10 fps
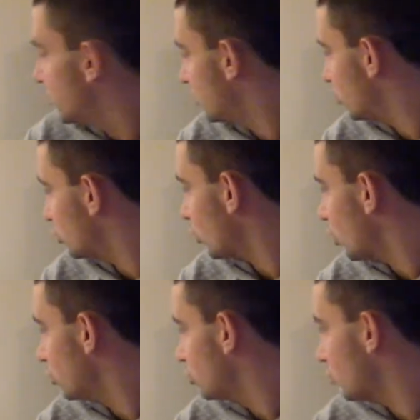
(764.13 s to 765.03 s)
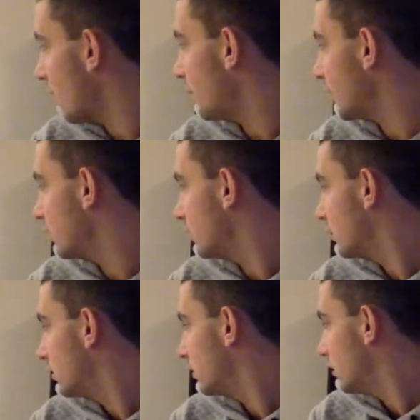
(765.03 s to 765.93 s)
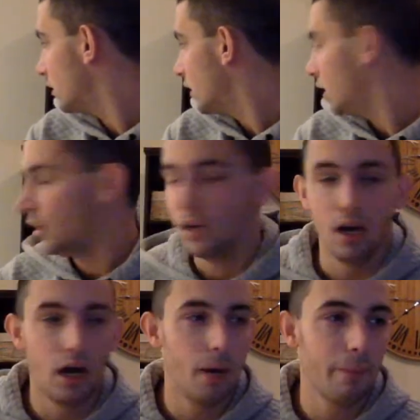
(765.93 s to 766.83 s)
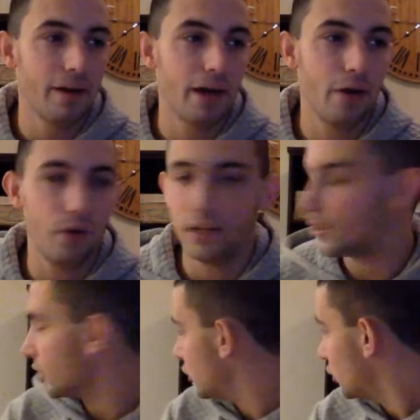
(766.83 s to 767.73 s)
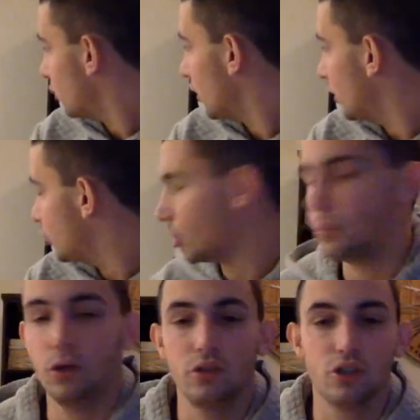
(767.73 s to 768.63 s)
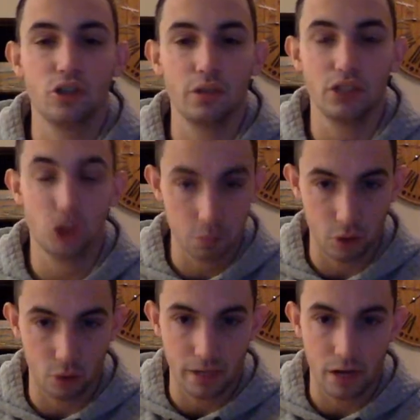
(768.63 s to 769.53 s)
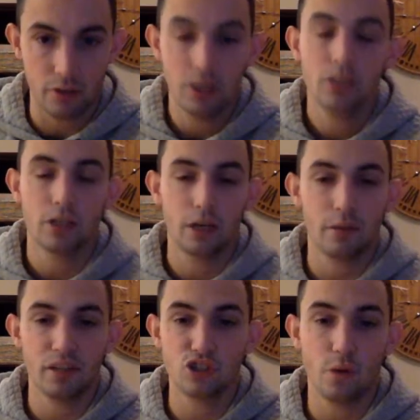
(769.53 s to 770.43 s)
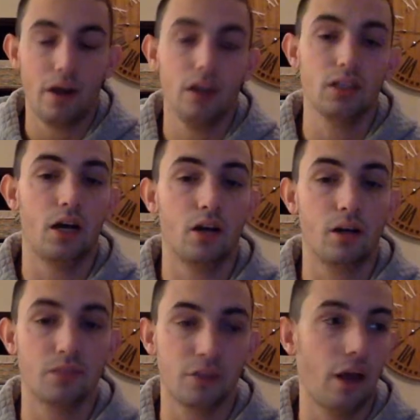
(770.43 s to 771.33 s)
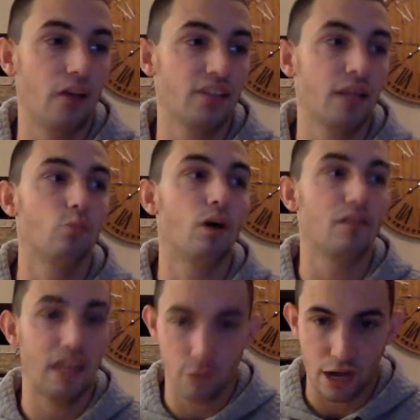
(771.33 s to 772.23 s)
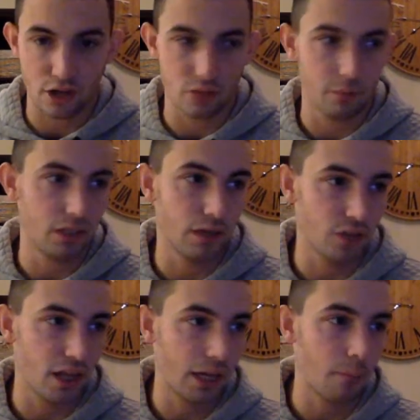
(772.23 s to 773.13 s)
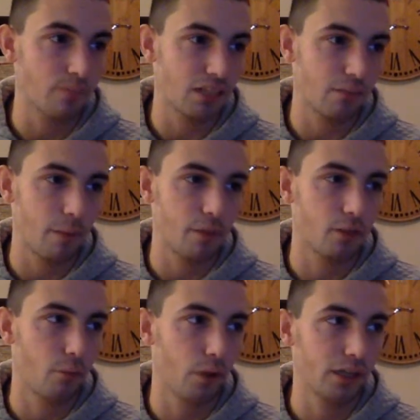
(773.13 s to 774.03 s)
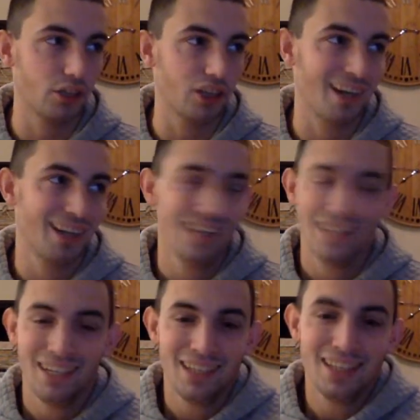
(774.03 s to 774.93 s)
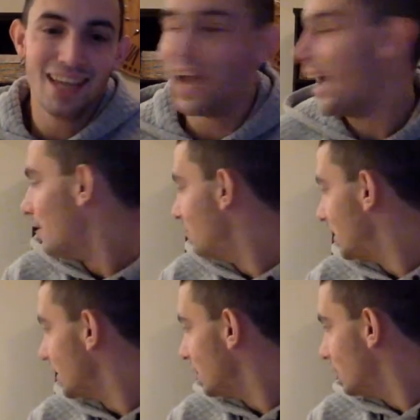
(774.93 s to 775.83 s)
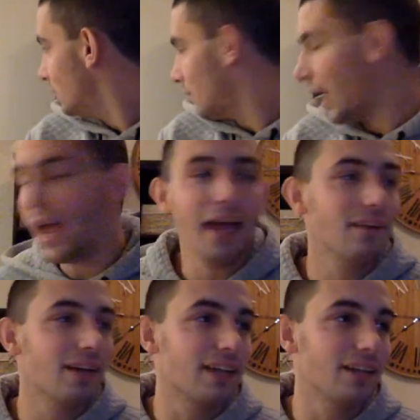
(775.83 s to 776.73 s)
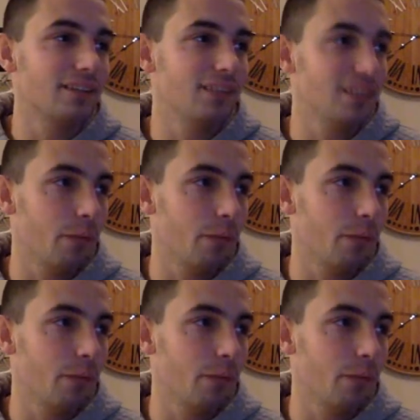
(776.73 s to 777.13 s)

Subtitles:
They're just all so dominant. And now they're going to show the Sugar Bowl. They're showing the Superdome now. They're getting ready to show Clemson and Ohio State, and we'll have a live reaction immediately after that game. I'm sick of Bama. They're boring and cliche. Yeah, but, I like dynasties.